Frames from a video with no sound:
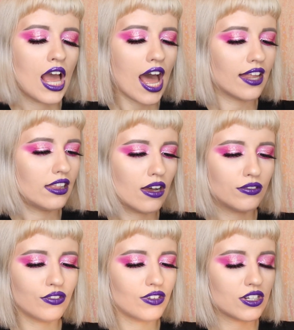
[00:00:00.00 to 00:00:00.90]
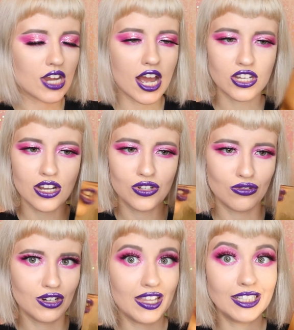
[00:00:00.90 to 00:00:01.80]
I love Natasha to
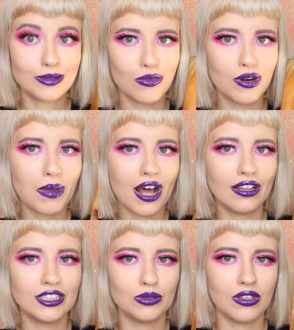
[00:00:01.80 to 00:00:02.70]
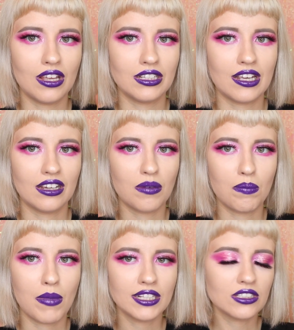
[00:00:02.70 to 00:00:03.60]
release more palettes with these like
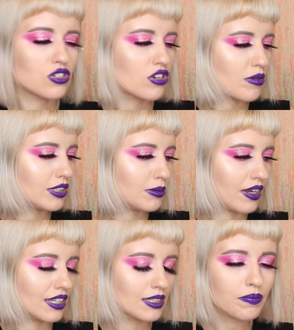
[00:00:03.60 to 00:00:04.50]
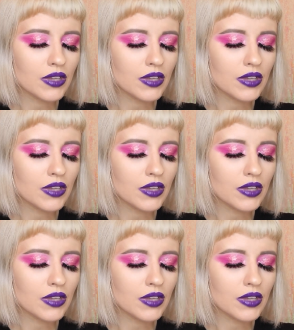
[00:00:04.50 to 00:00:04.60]
amazing shimmers, because